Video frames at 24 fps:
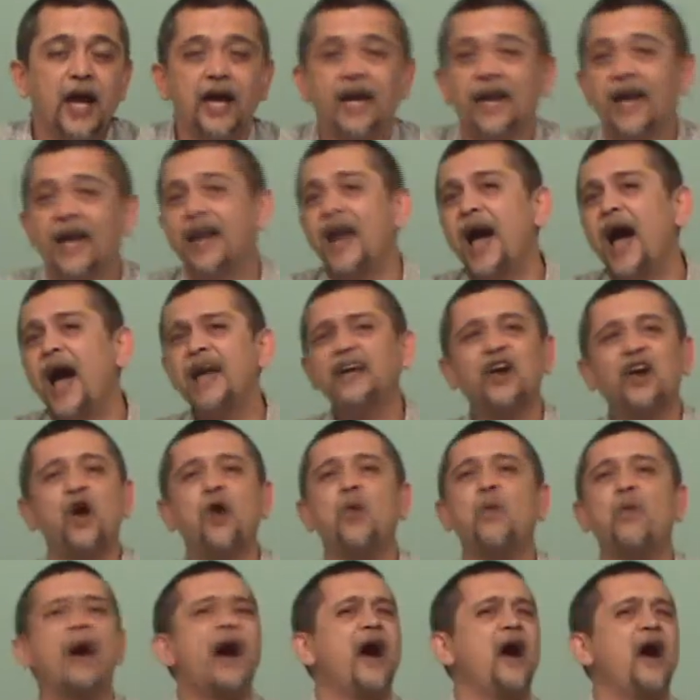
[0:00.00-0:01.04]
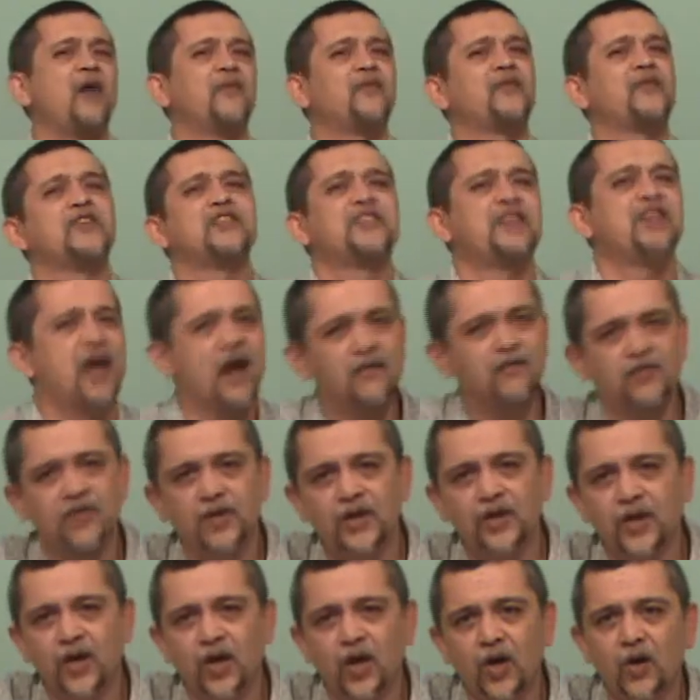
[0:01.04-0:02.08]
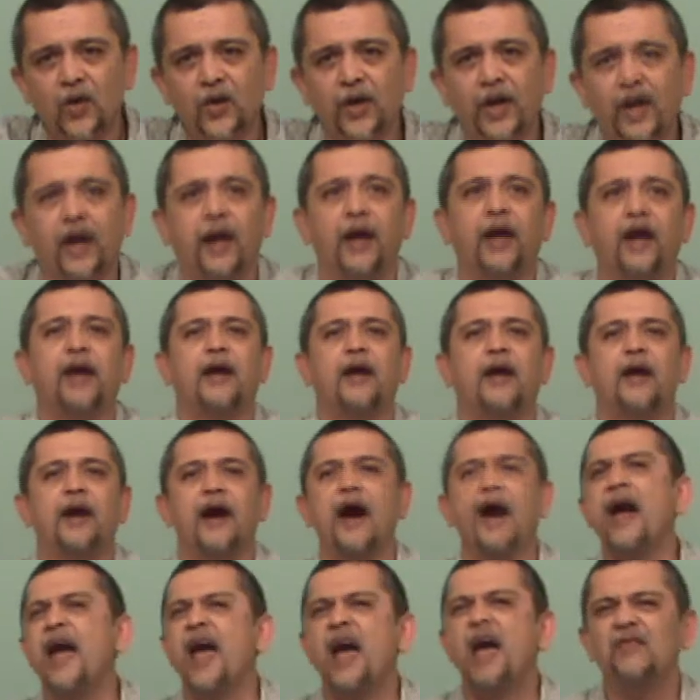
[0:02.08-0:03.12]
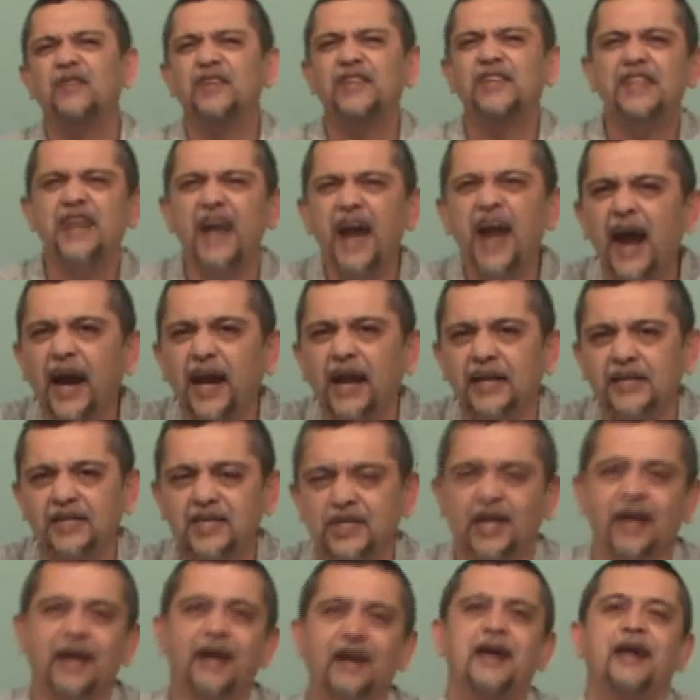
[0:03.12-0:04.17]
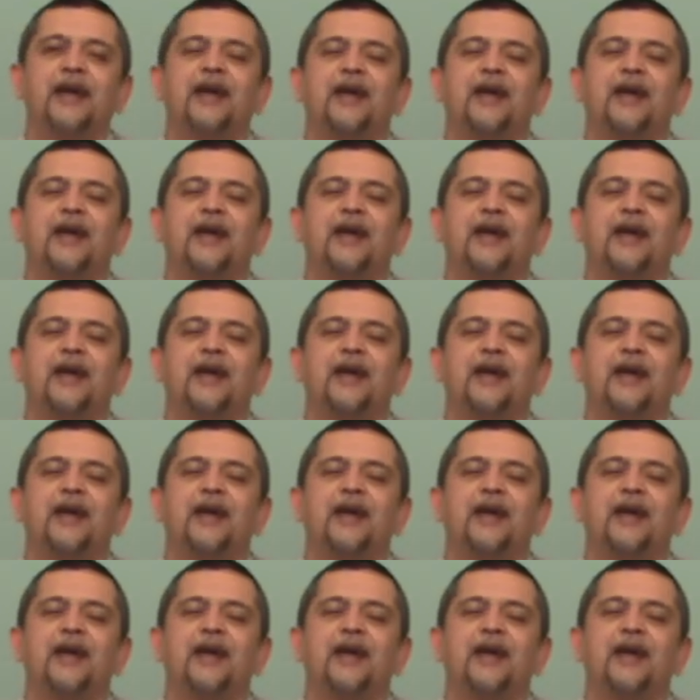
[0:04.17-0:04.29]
can I go out this afternoon? I have a date.